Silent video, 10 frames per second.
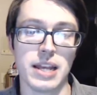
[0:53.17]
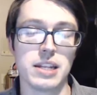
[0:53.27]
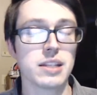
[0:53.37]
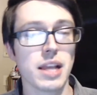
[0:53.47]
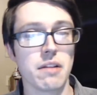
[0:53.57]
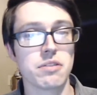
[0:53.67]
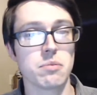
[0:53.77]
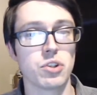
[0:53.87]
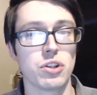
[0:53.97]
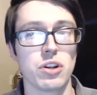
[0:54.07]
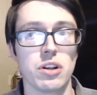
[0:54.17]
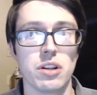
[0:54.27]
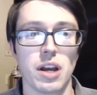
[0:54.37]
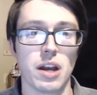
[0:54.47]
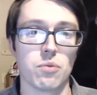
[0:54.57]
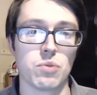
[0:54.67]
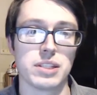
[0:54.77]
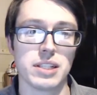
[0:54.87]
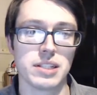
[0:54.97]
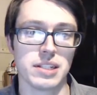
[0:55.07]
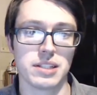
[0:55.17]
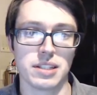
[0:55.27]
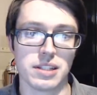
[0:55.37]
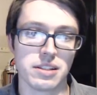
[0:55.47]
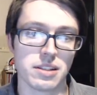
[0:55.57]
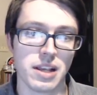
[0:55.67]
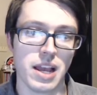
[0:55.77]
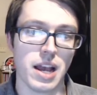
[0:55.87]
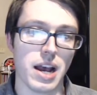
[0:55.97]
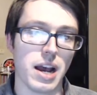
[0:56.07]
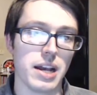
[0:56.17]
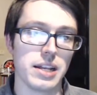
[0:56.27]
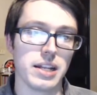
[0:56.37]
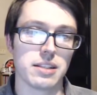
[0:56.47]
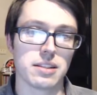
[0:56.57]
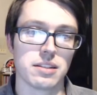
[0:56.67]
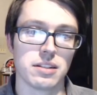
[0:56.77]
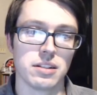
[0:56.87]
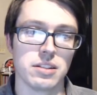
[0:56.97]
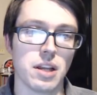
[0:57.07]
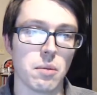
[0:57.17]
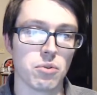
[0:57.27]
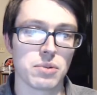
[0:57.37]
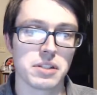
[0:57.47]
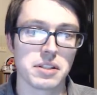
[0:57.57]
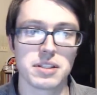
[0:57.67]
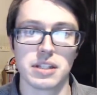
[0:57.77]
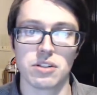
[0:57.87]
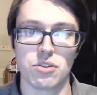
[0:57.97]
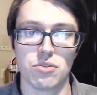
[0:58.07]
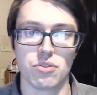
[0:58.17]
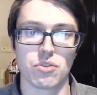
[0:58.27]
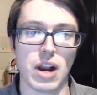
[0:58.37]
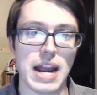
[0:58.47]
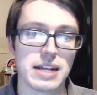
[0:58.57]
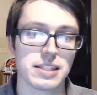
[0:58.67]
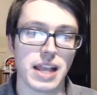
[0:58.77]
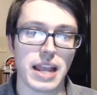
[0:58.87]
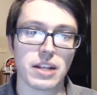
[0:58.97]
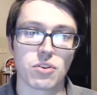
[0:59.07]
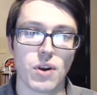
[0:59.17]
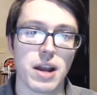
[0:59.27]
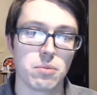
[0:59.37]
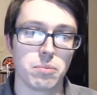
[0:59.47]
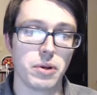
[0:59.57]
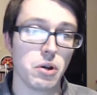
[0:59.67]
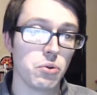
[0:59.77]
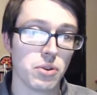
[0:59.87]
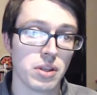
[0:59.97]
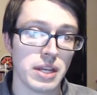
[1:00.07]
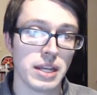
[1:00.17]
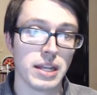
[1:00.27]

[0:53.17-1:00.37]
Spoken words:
It does have some good resistances. It's double resistant to grass and ground both.